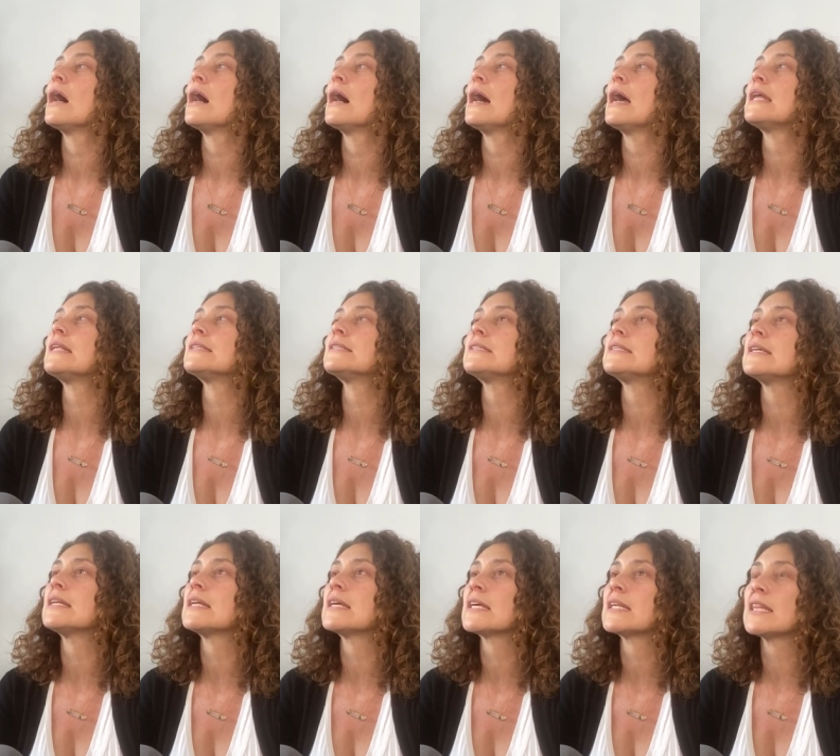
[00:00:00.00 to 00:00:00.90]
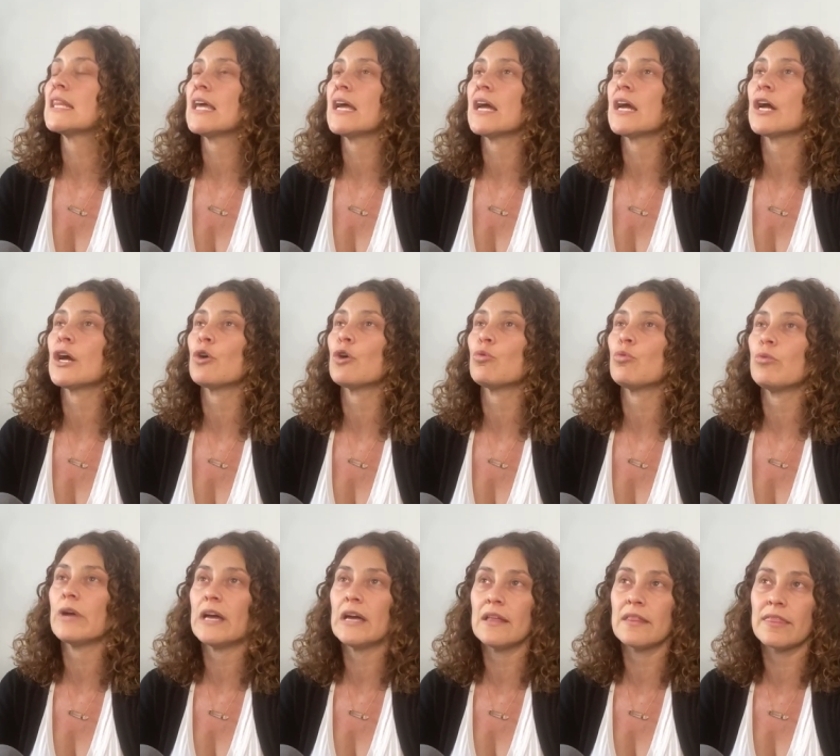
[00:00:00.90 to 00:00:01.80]
it's sitting there
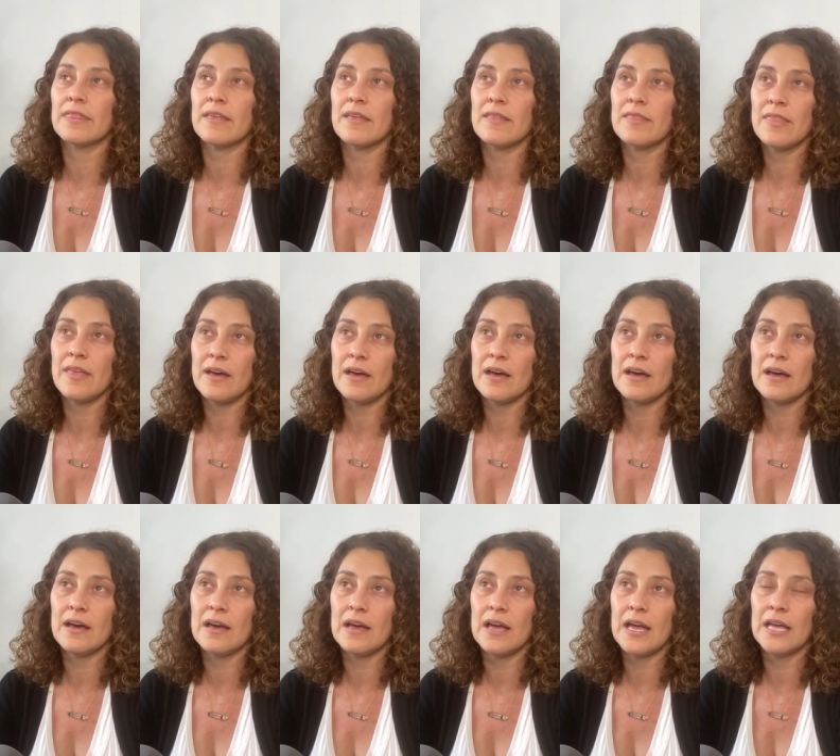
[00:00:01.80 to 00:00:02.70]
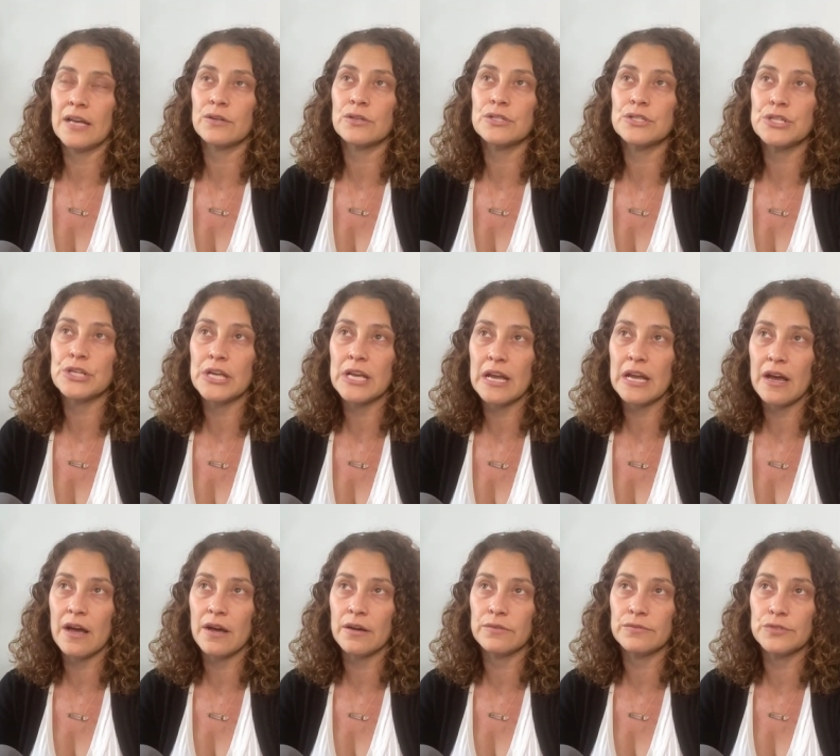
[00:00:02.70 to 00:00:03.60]
with the energy
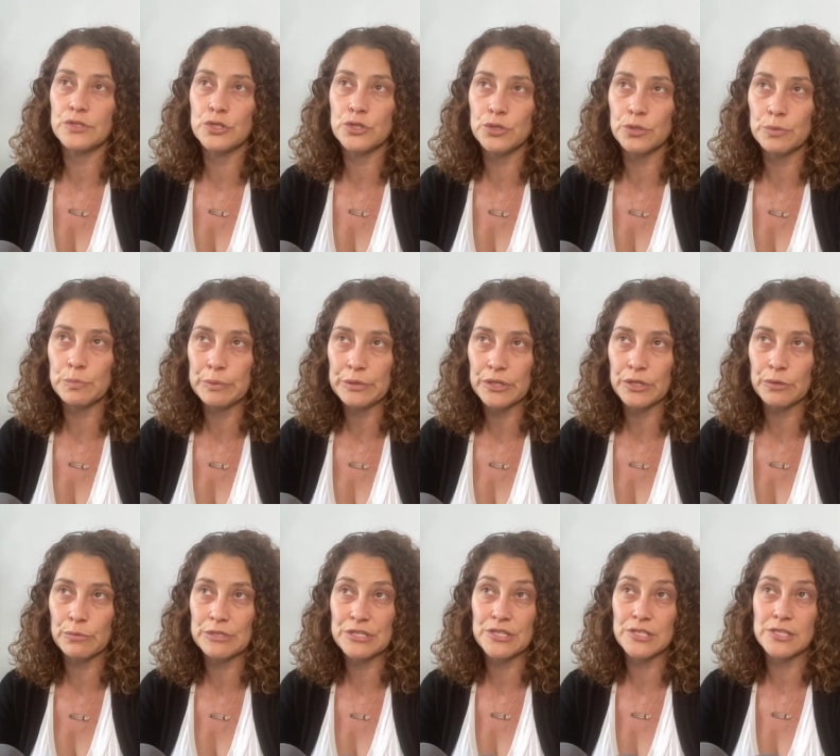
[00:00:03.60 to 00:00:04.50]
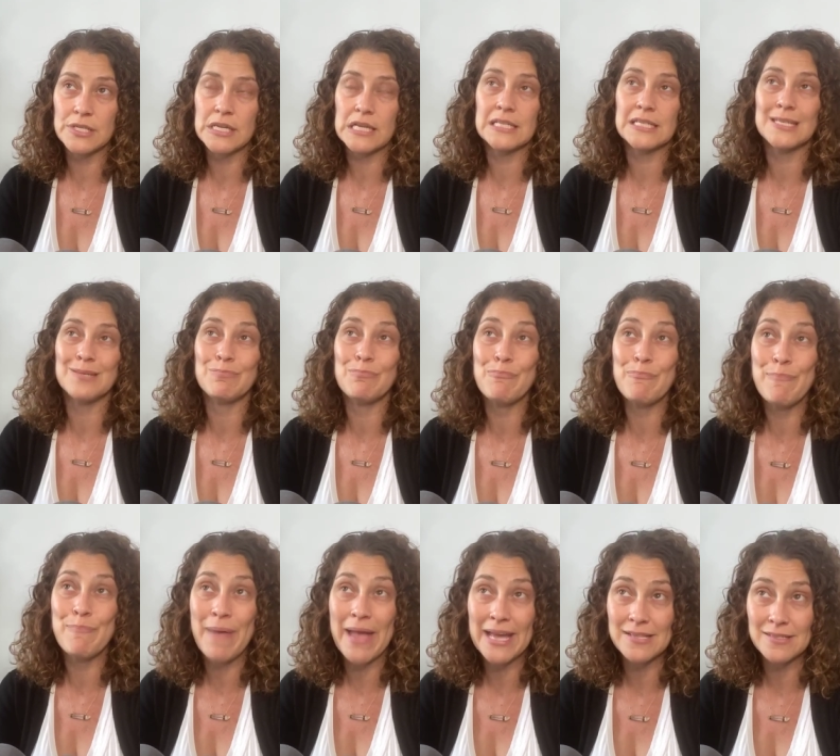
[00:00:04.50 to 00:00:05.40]
of Jupiter, which is
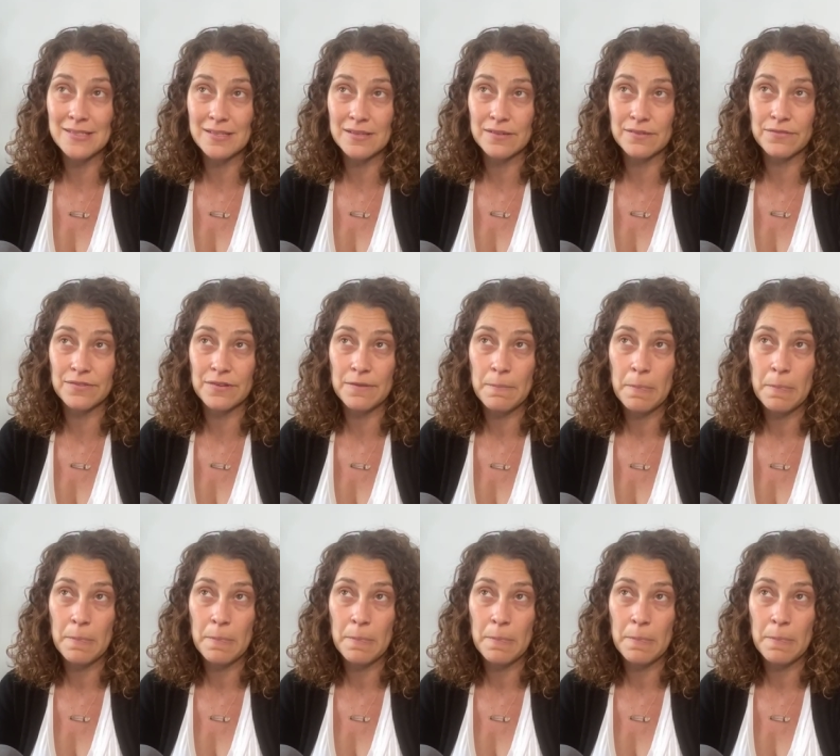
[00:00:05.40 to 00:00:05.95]
expansive.